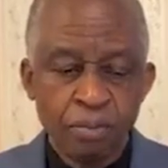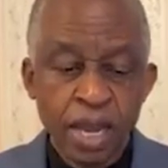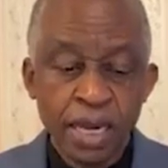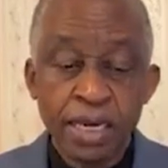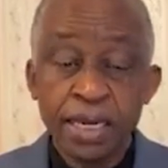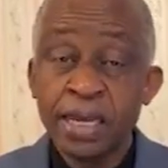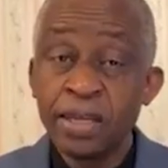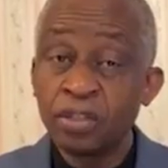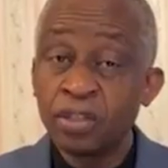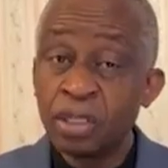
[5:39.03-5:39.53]

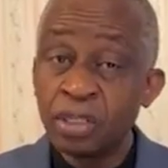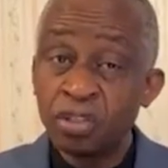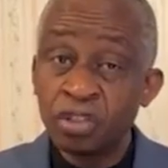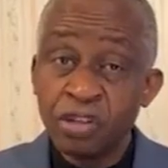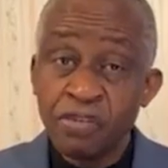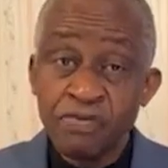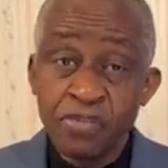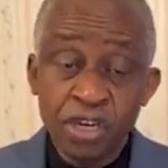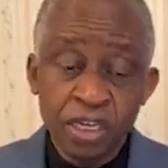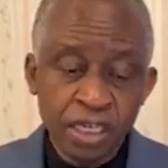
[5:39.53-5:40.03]
but he is
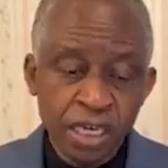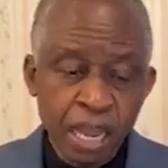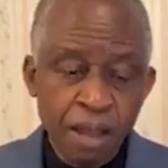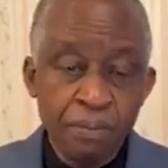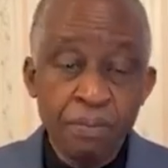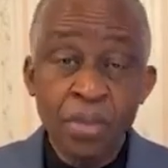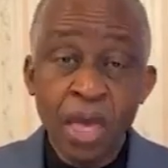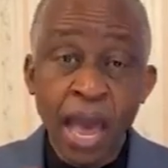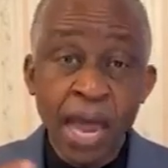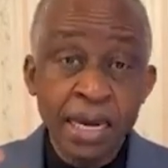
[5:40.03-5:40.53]
deceiving
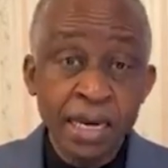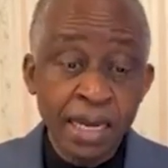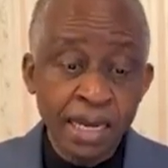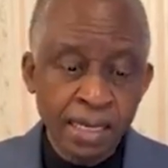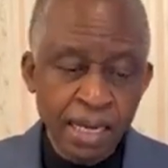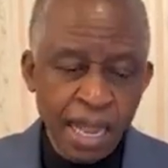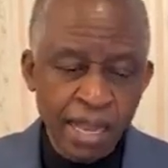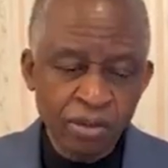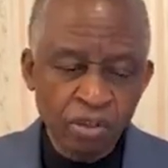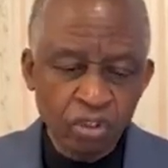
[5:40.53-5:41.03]
them and
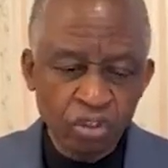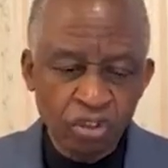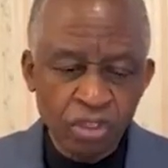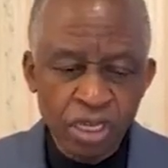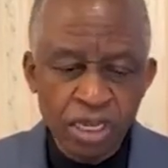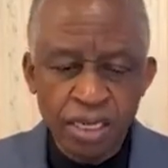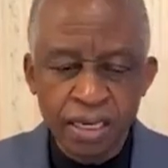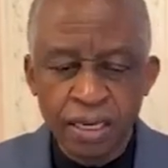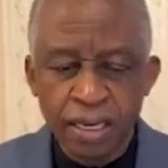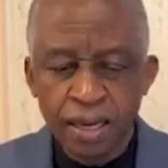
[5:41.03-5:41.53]
they can't
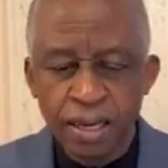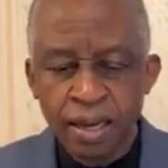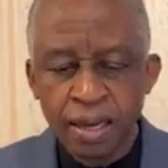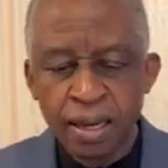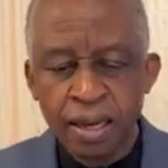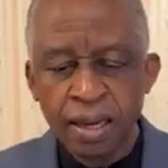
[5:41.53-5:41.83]
see